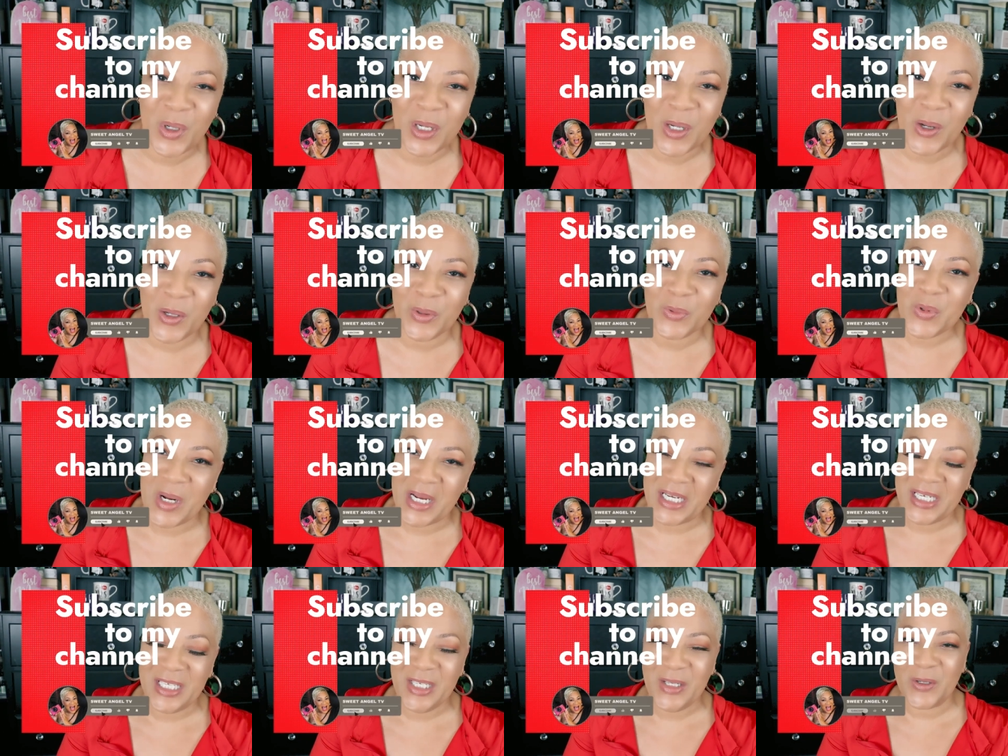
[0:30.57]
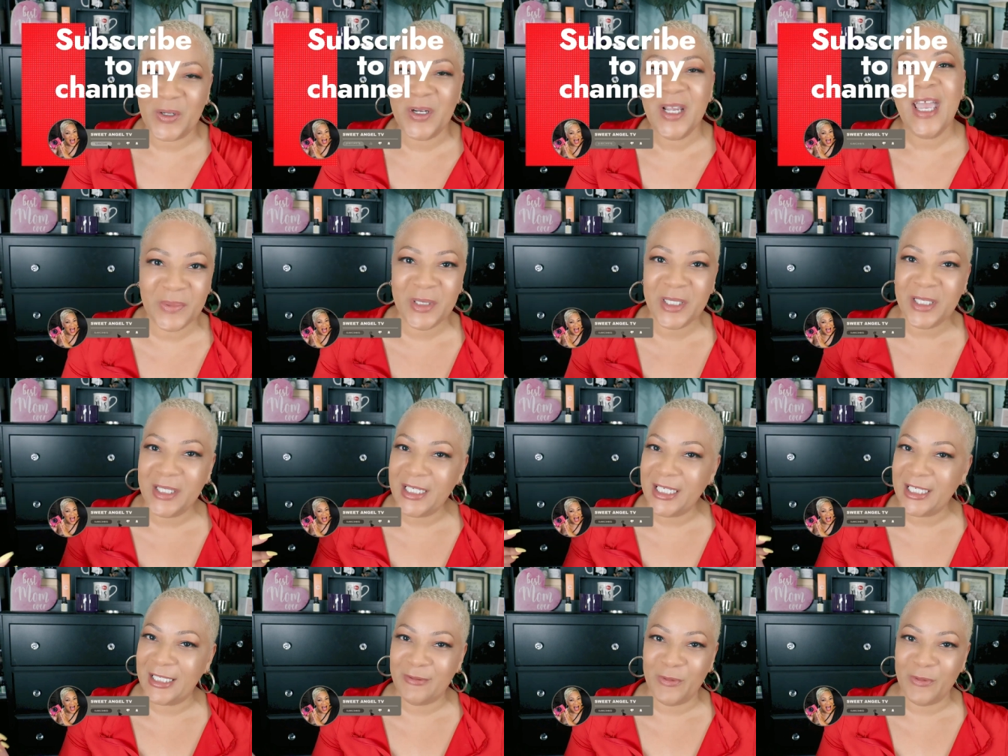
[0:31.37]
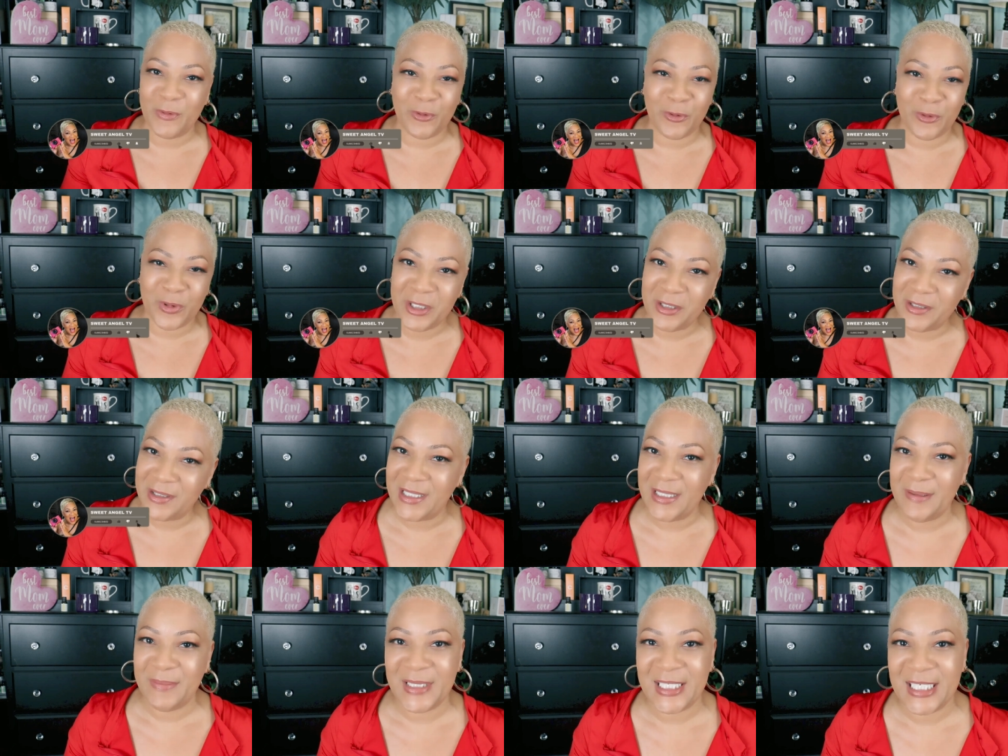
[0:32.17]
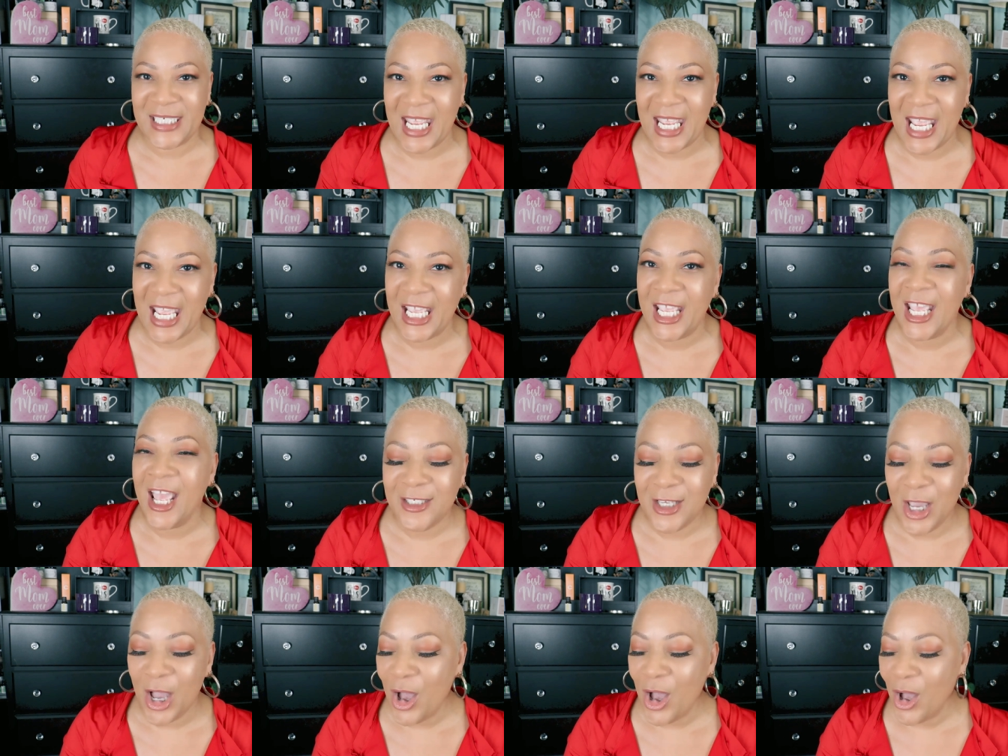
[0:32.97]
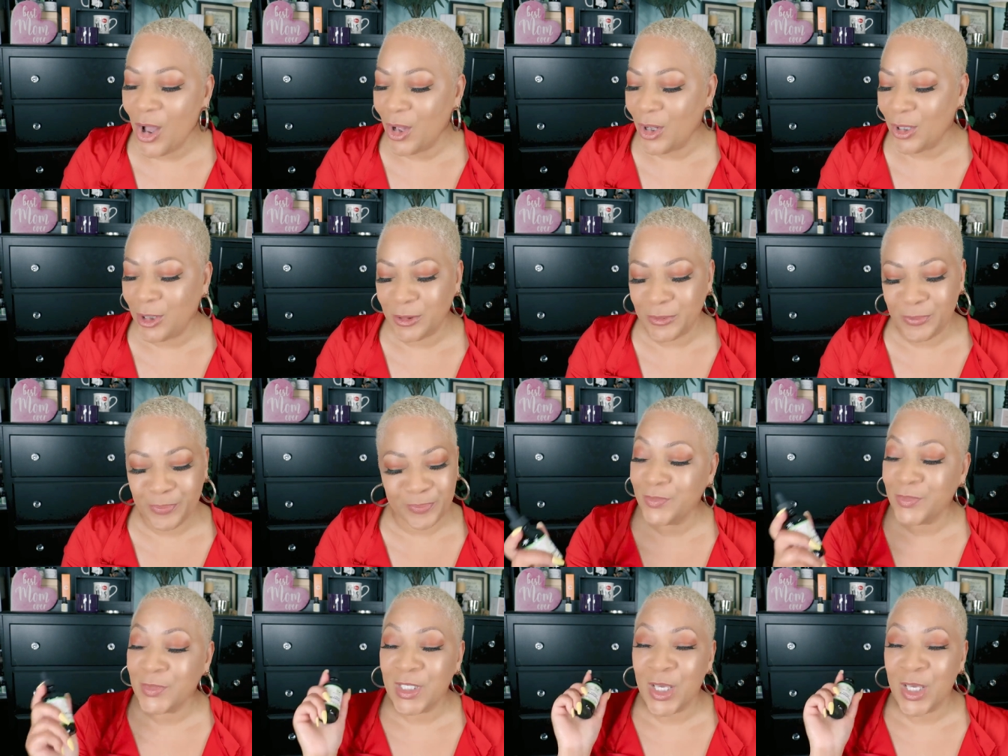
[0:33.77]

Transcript: going on right here. We're gonna get real deep today. Y'all,